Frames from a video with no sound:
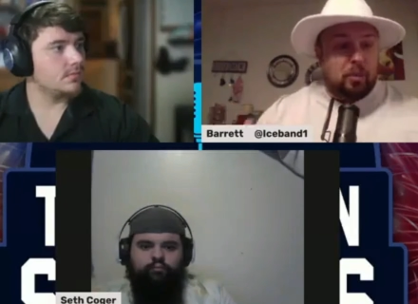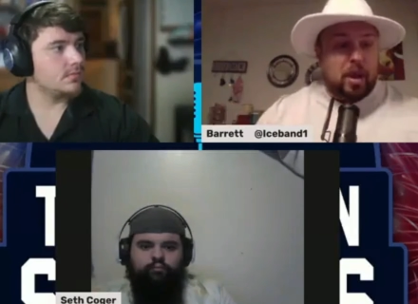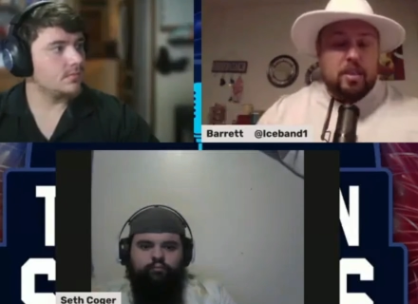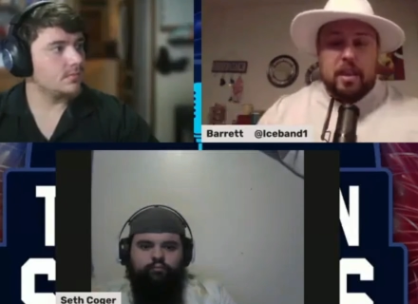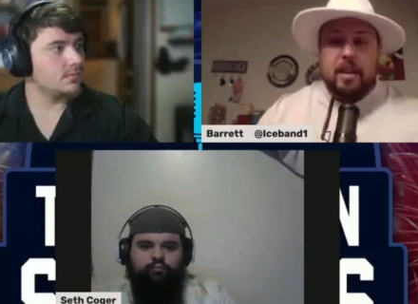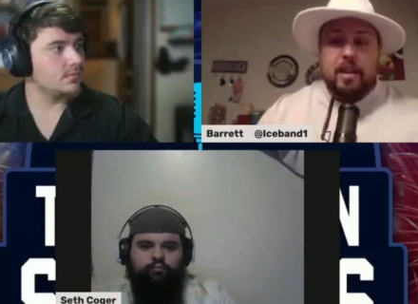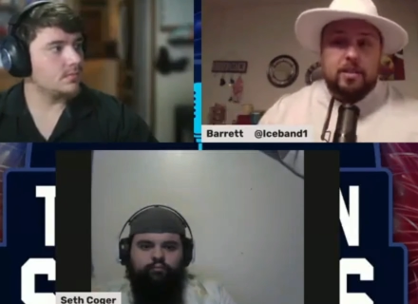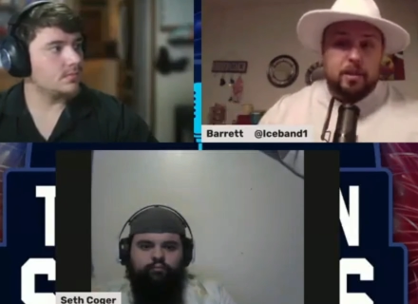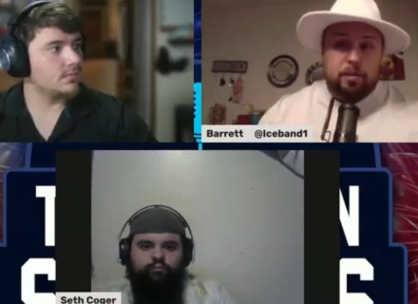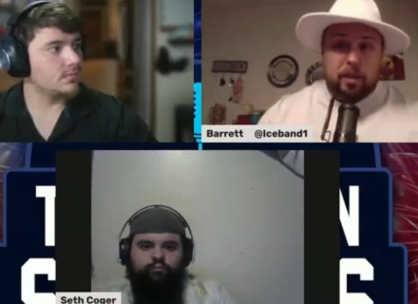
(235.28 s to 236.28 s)
Speaker 1: the way they
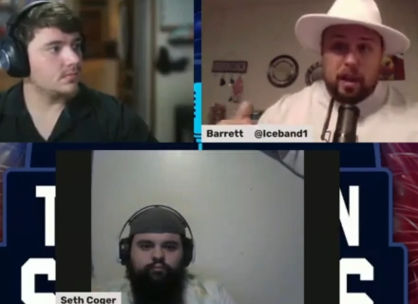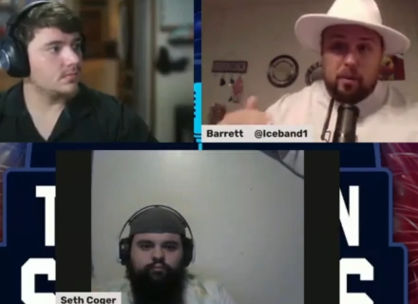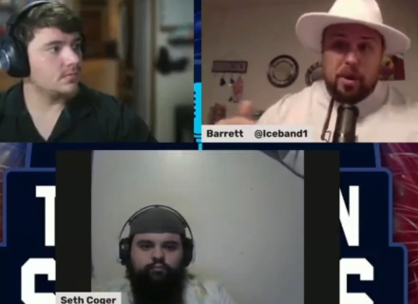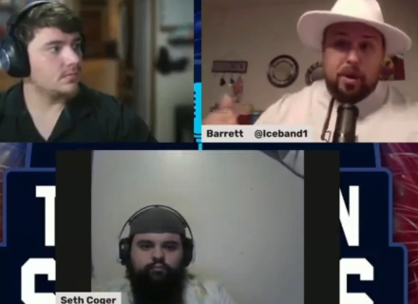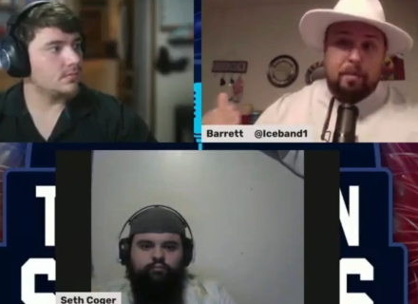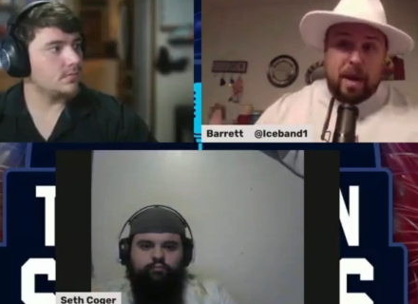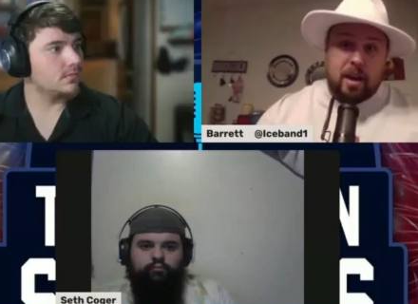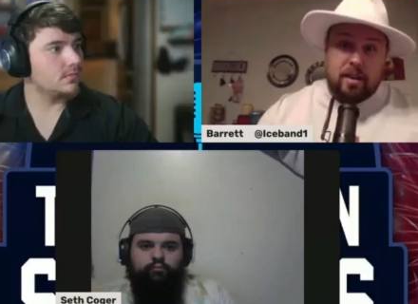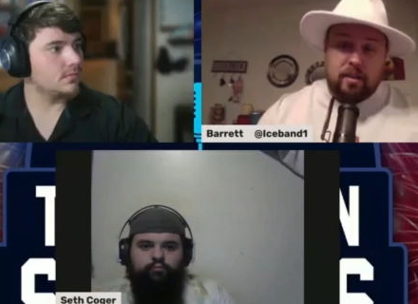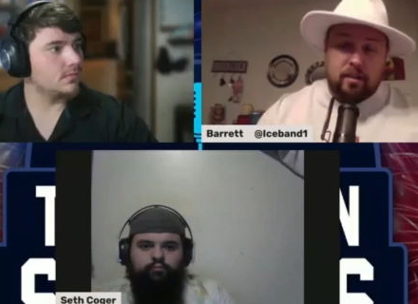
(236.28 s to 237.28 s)
needed to play when it
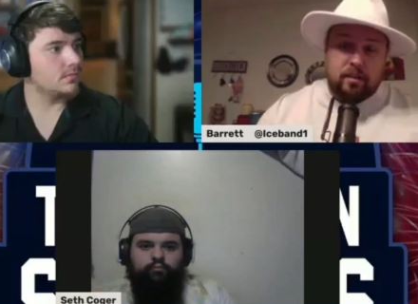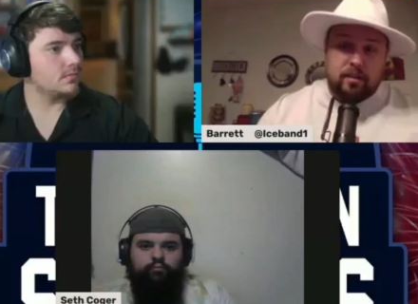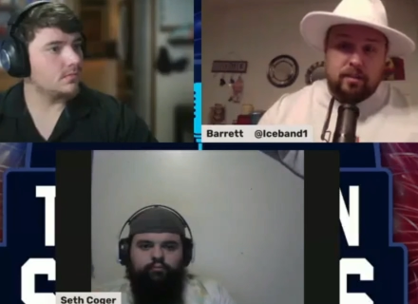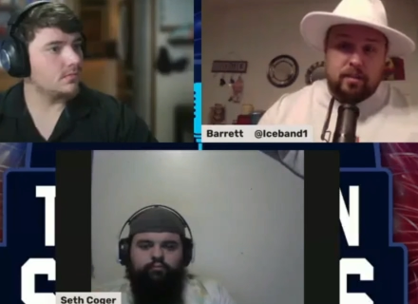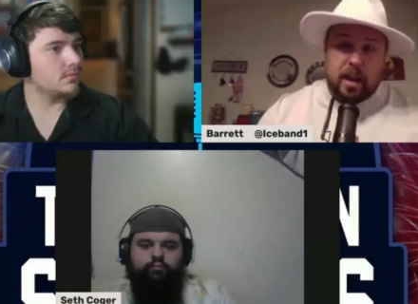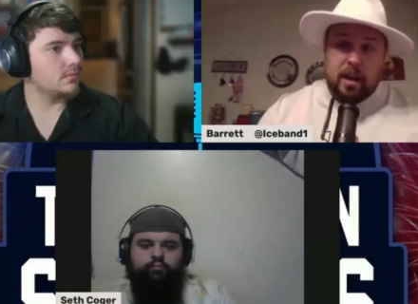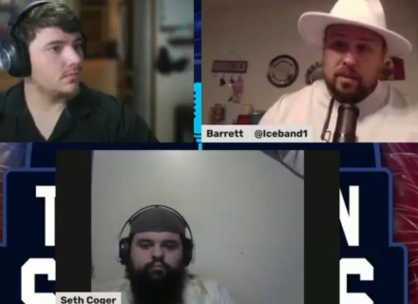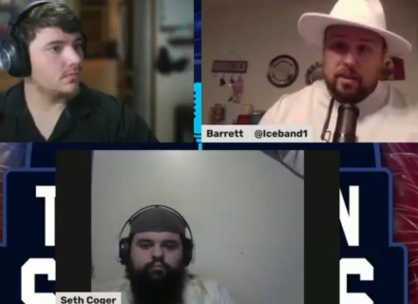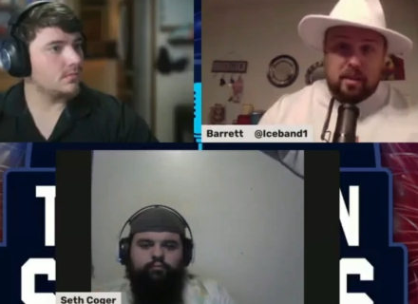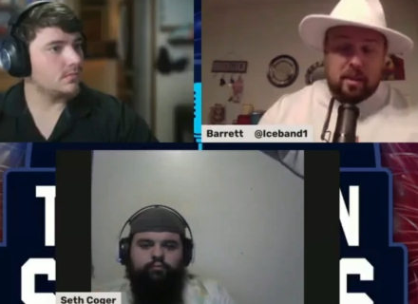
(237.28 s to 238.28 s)
mattered.
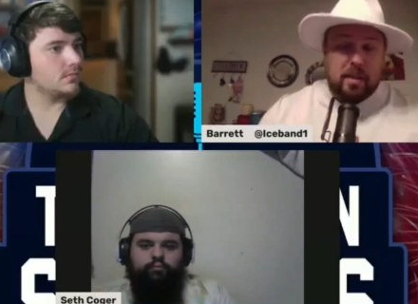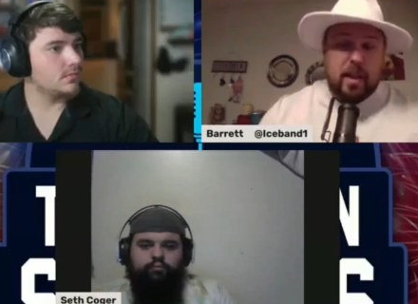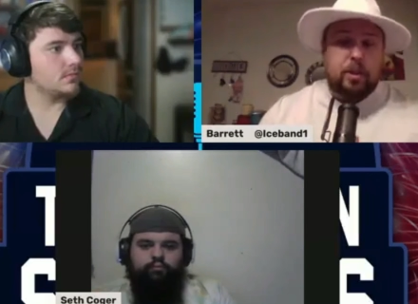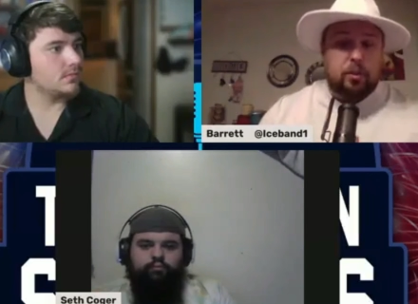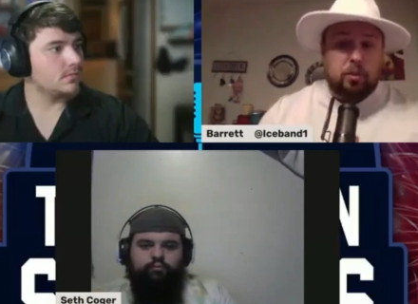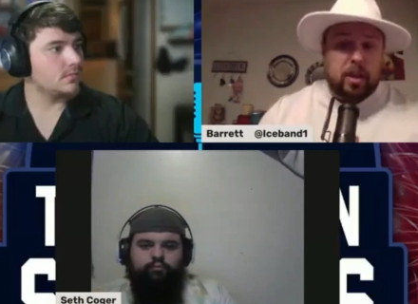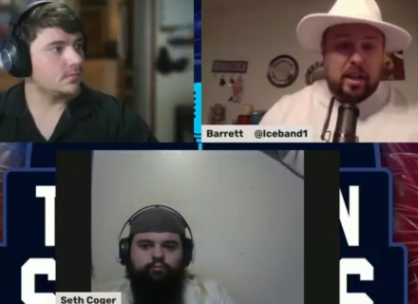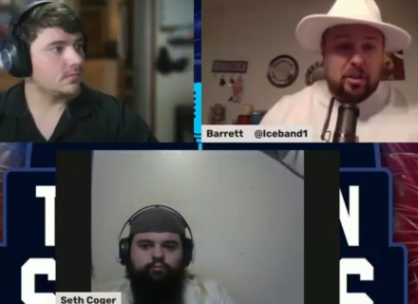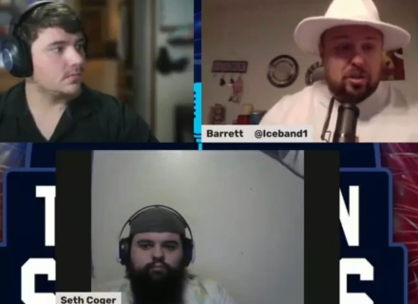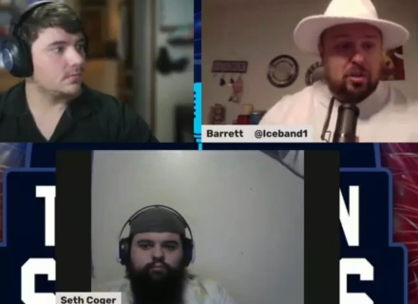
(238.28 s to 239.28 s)
And they got the win.
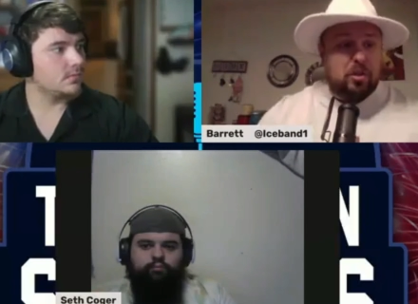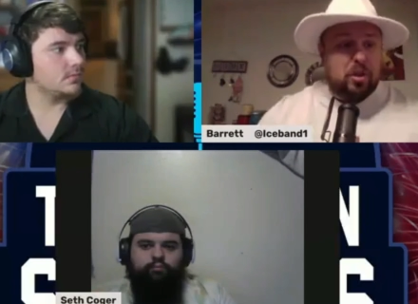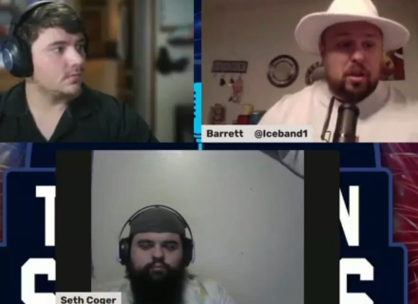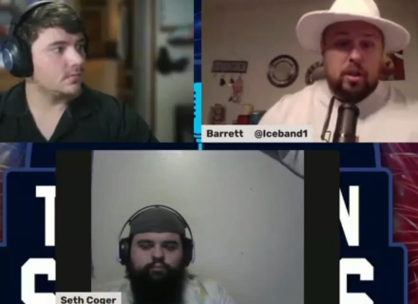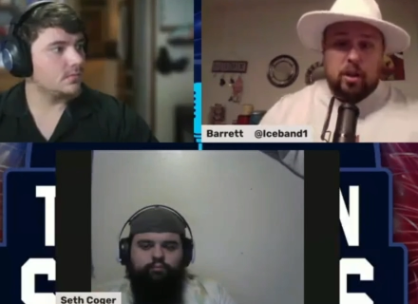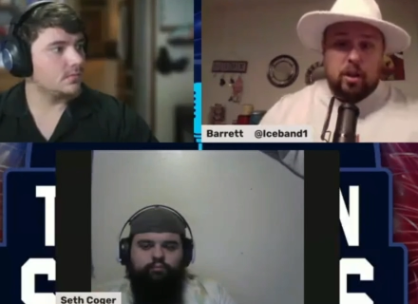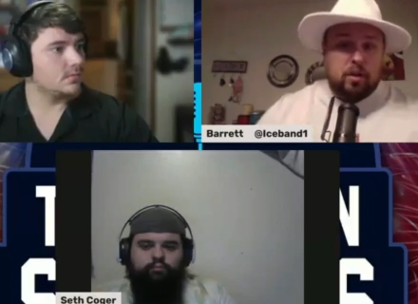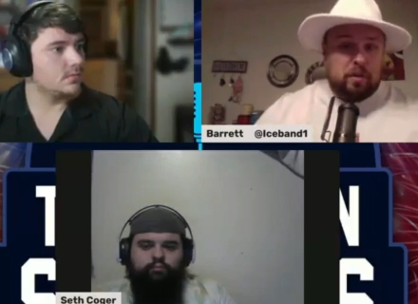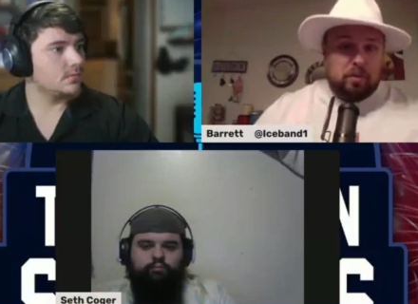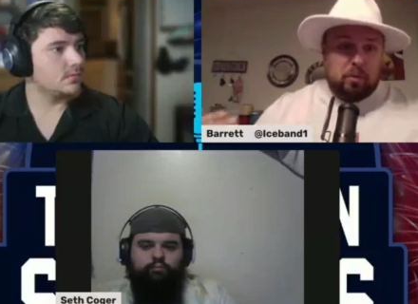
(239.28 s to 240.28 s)
And Tua,
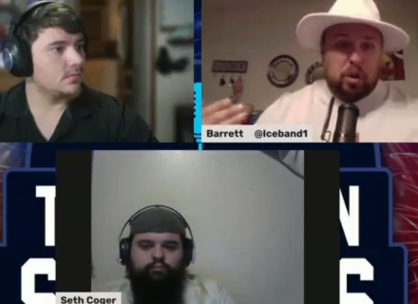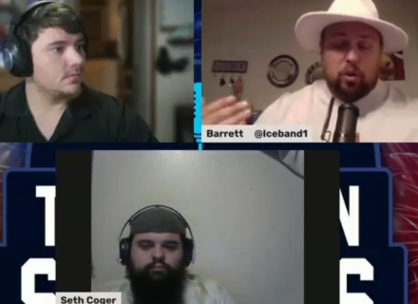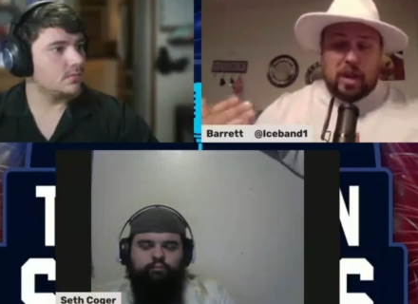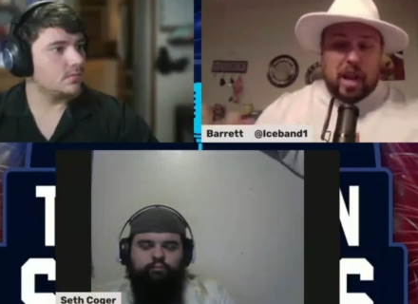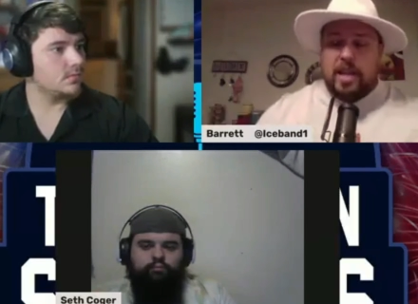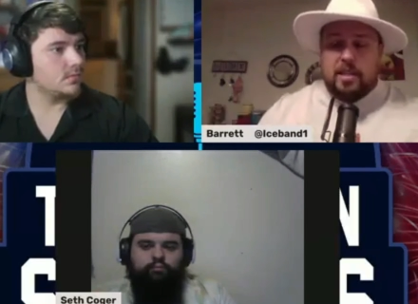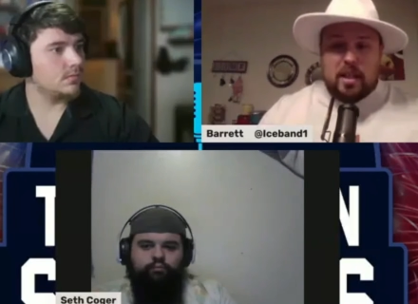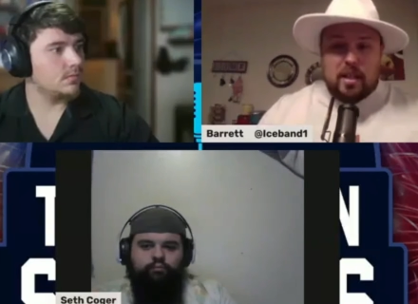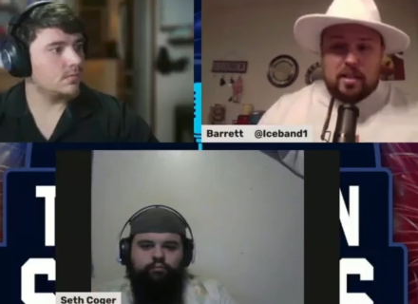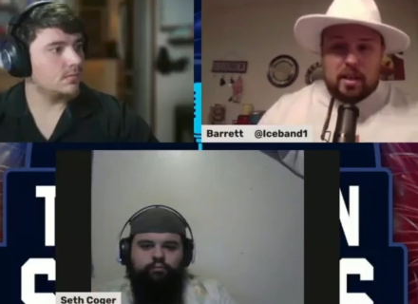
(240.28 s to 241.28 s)
with only
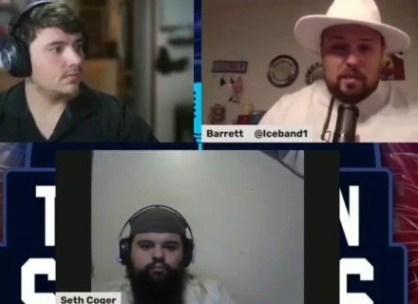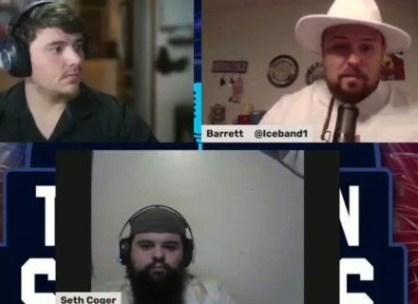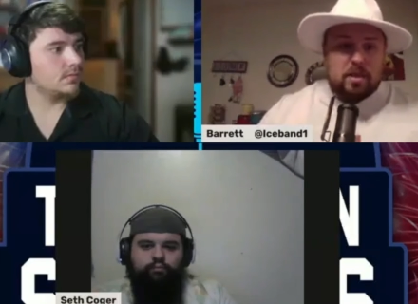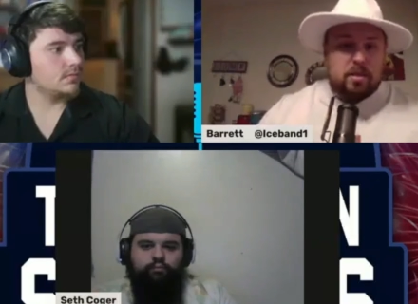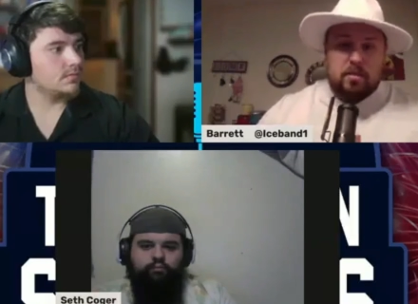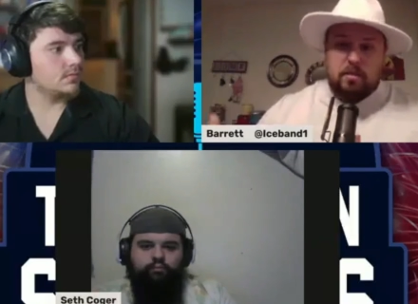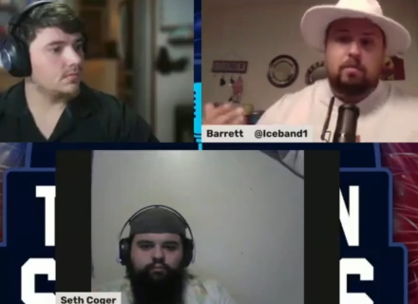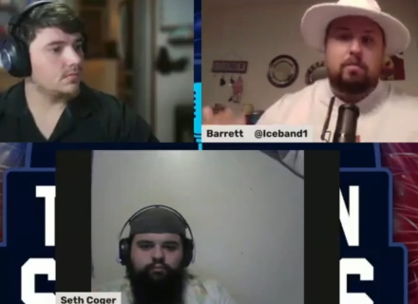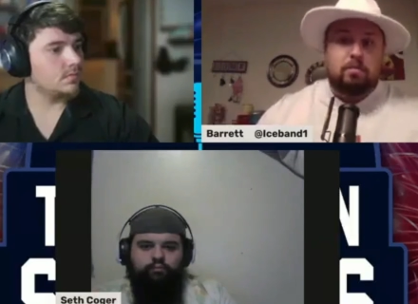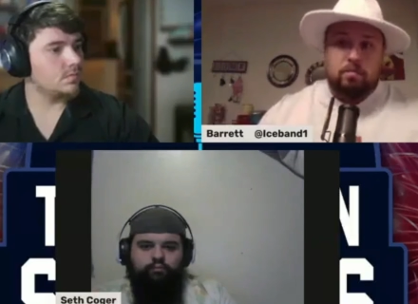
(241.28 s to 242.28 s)
18 attempts,
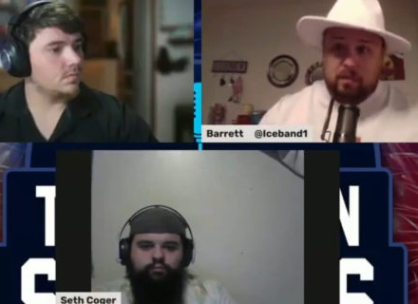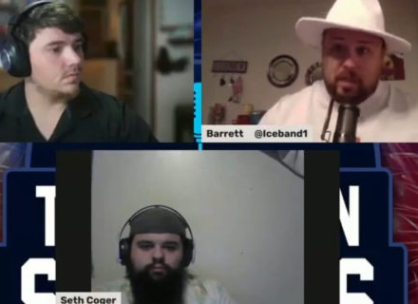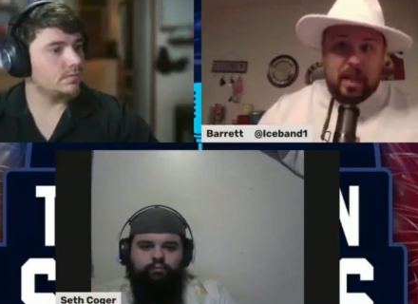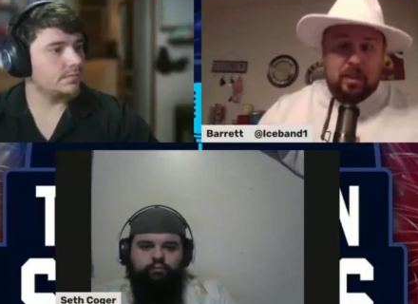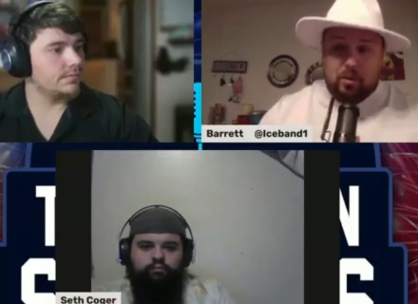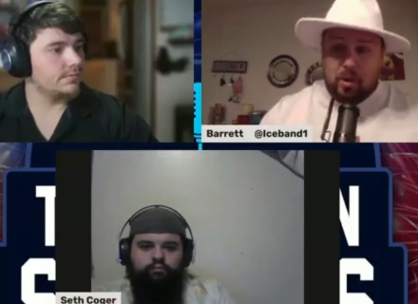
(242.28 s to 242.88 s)
I mean, they got